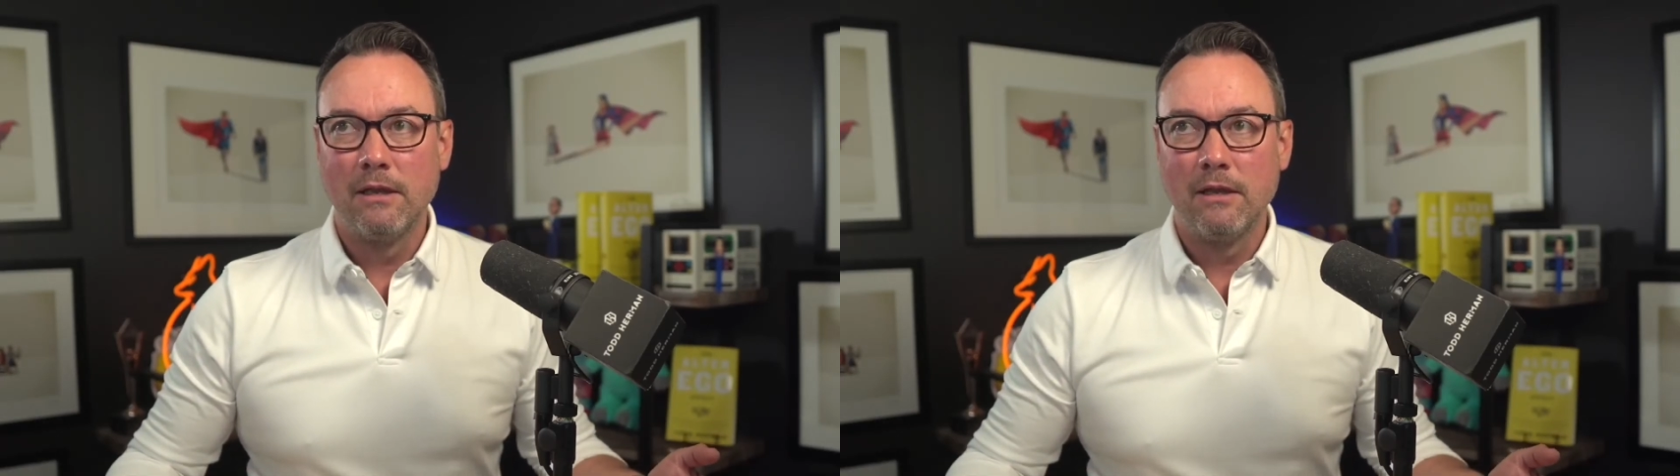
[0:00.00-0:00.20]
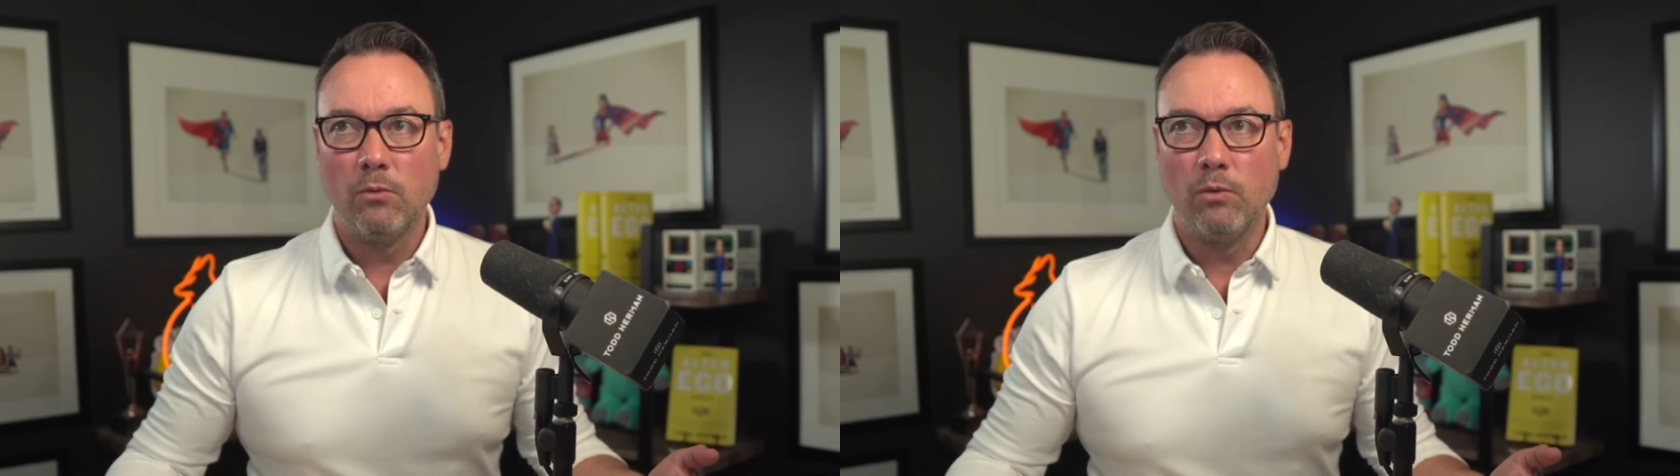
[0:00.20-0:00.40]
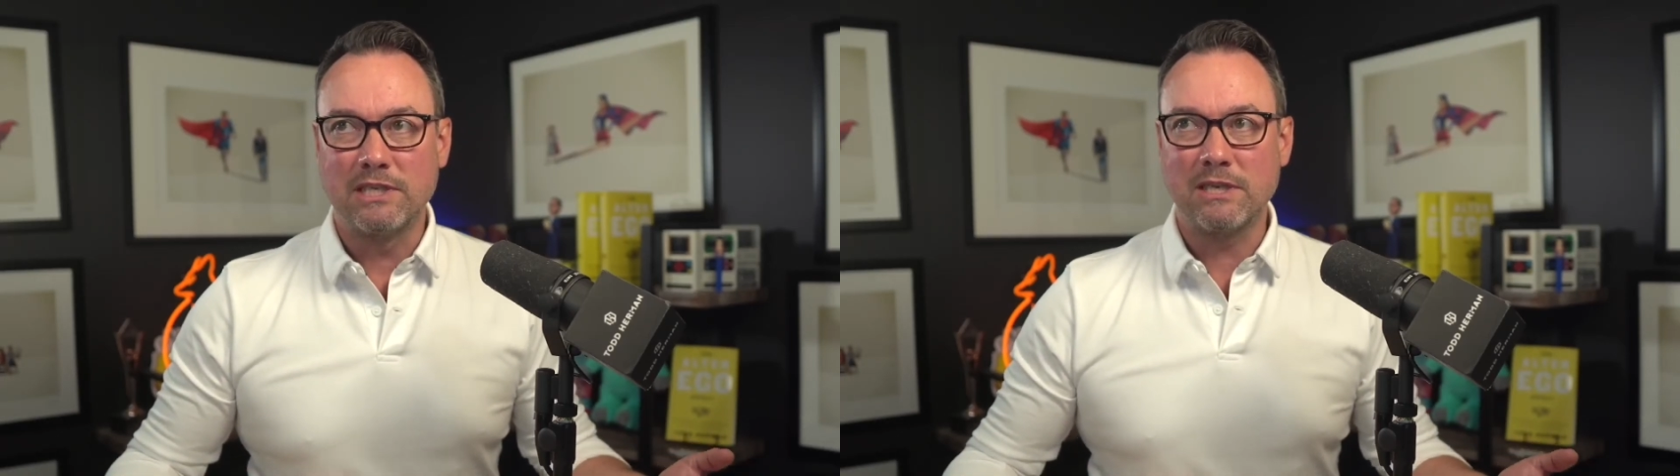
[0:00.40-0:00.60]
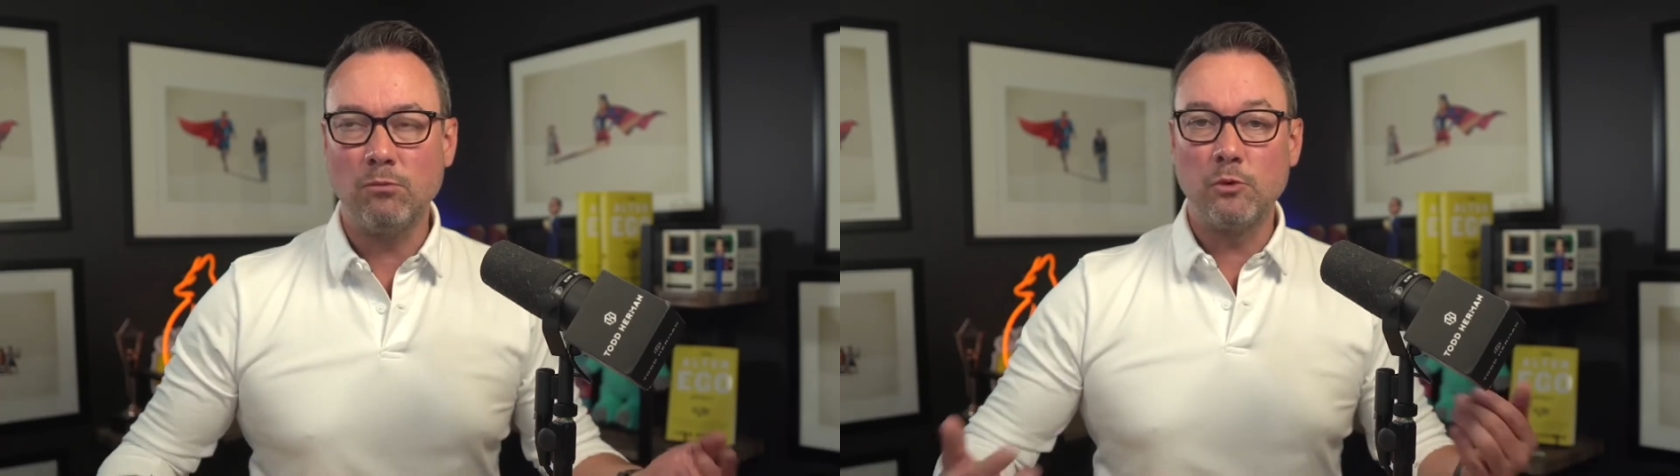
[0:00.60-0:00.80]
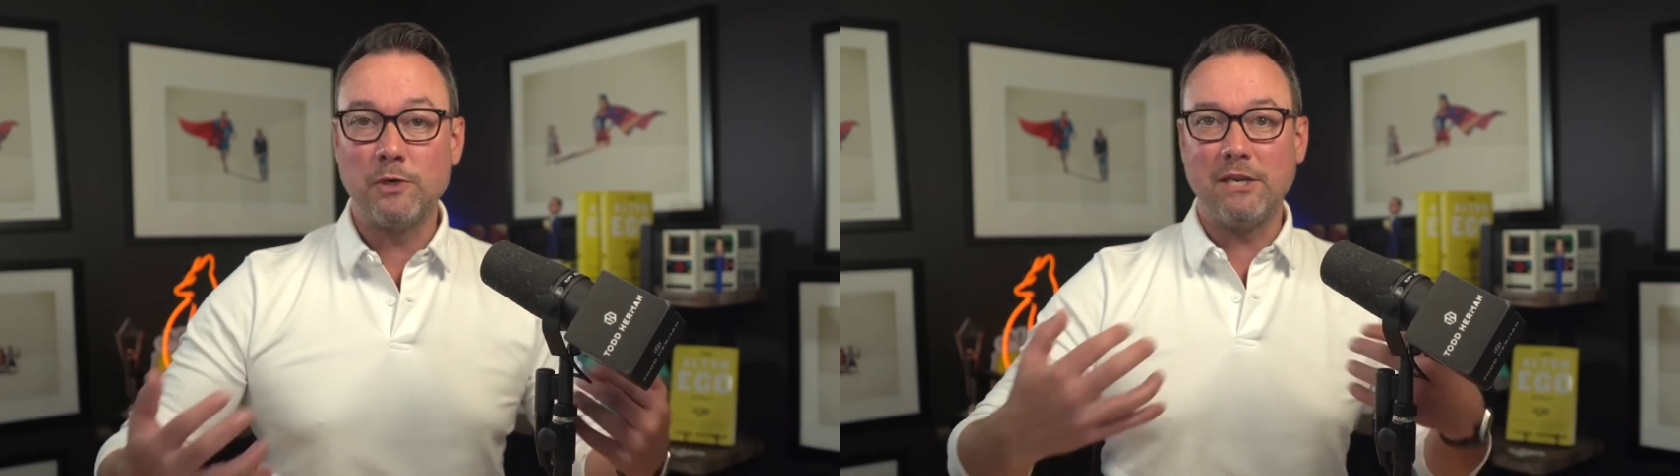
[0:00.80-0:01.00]
when someone
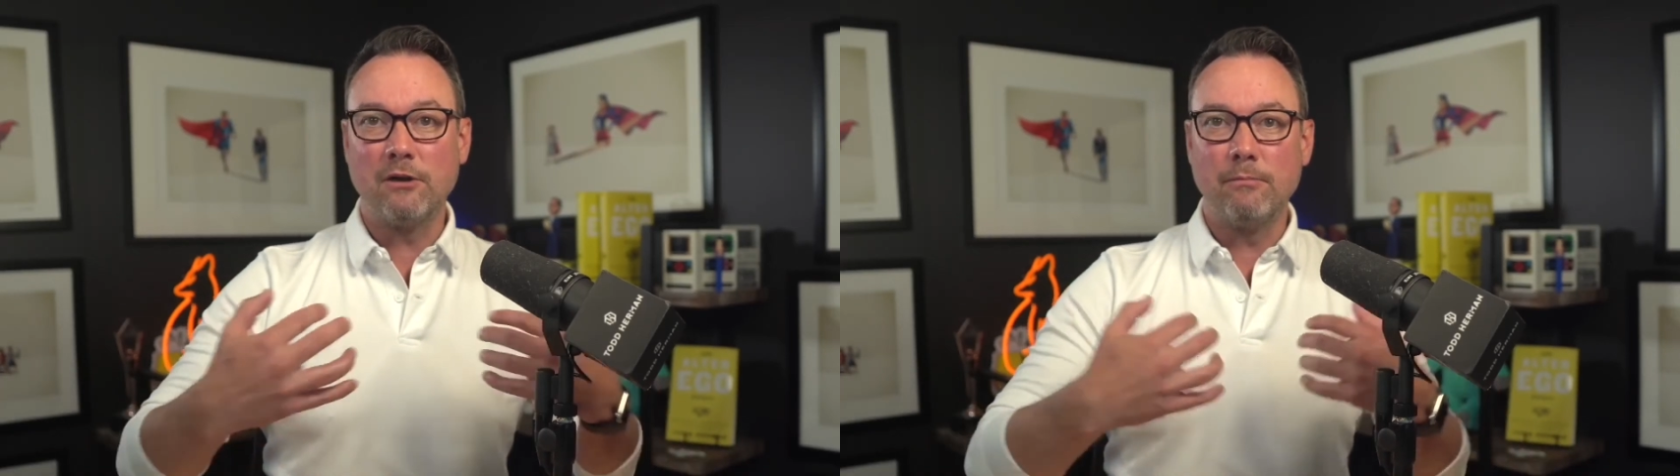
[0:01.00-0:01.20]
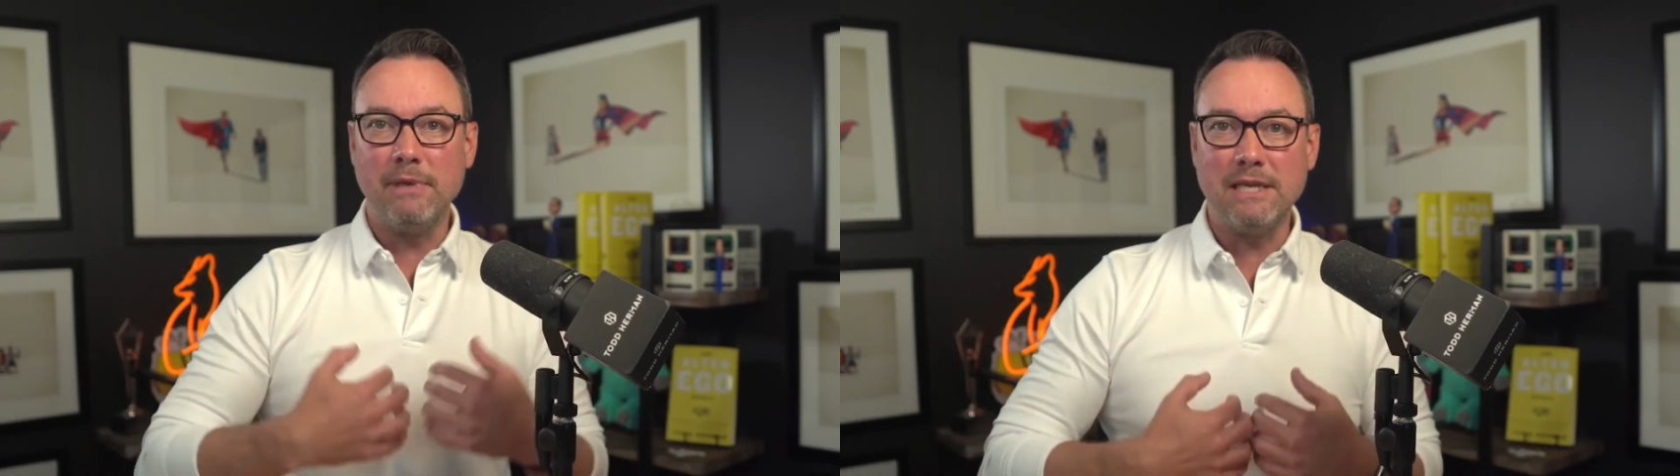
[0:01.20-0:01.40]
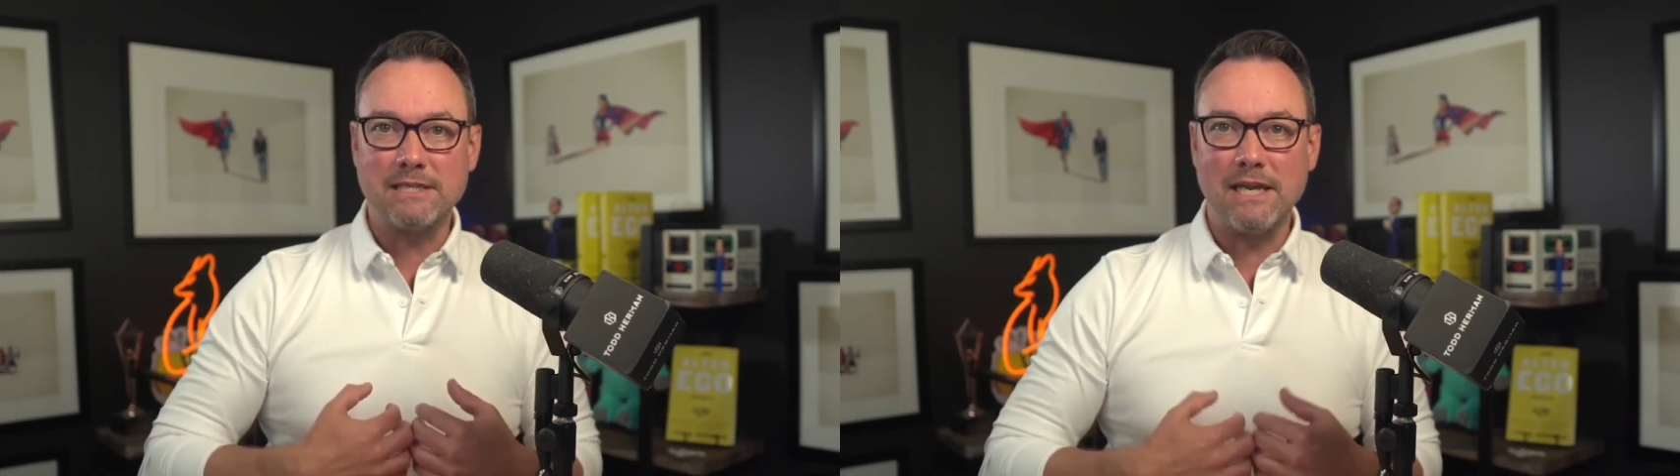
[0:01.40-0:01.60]
would hear me say,